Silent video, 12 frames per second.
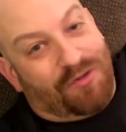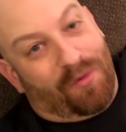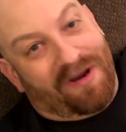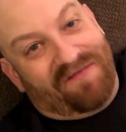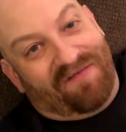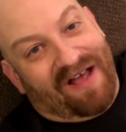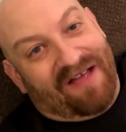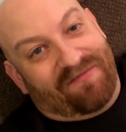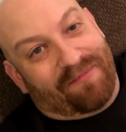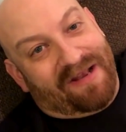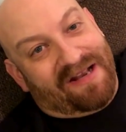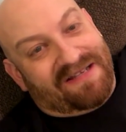
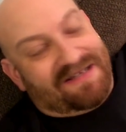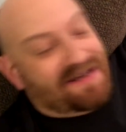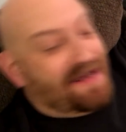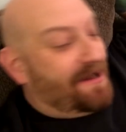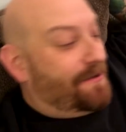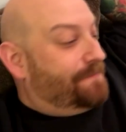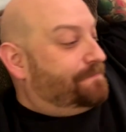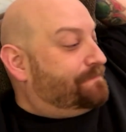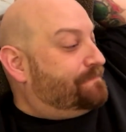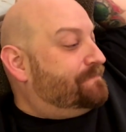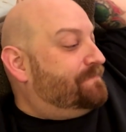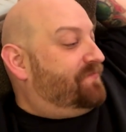25 minutes now,
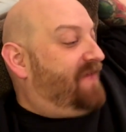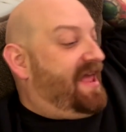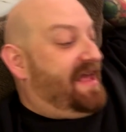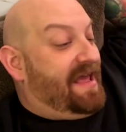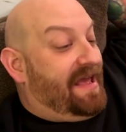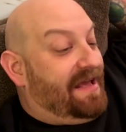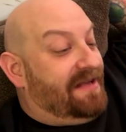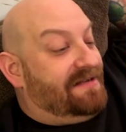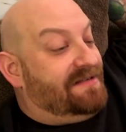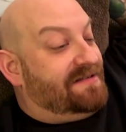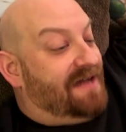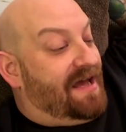
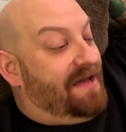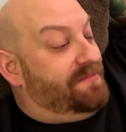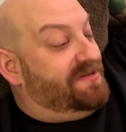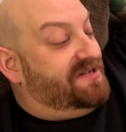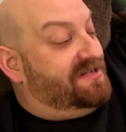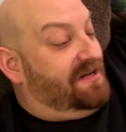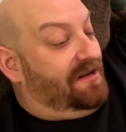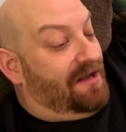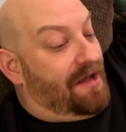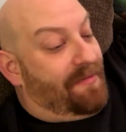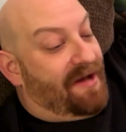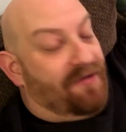and I'm
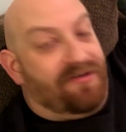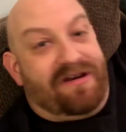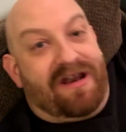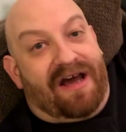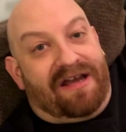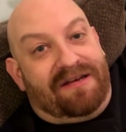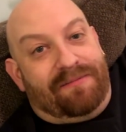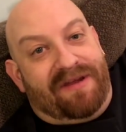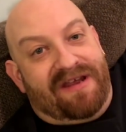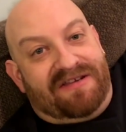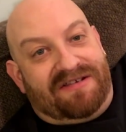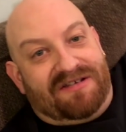still about 9
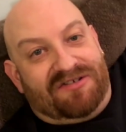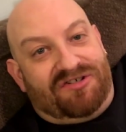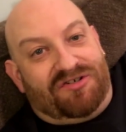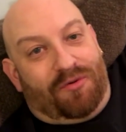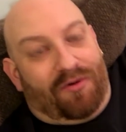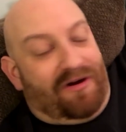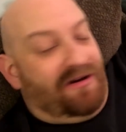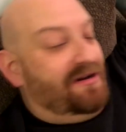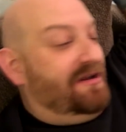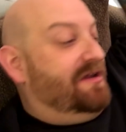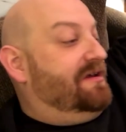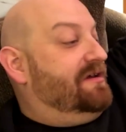pieces
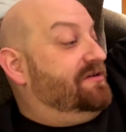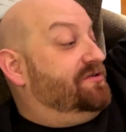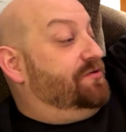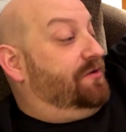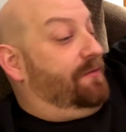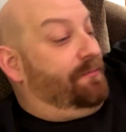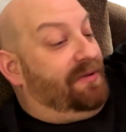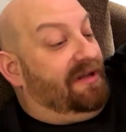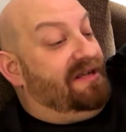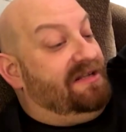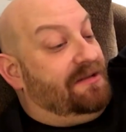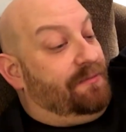short to
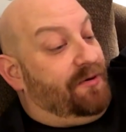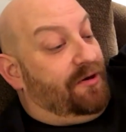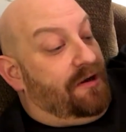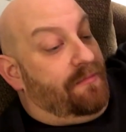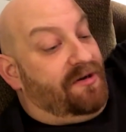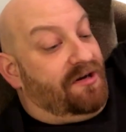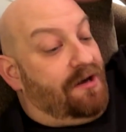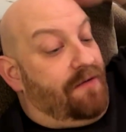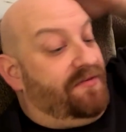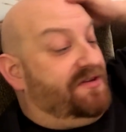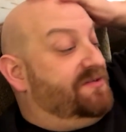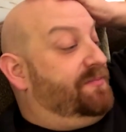complete the perimeter
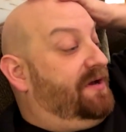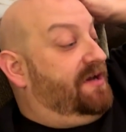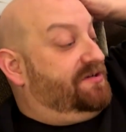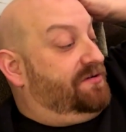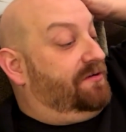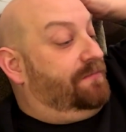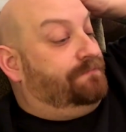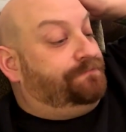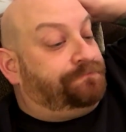of this puzzle.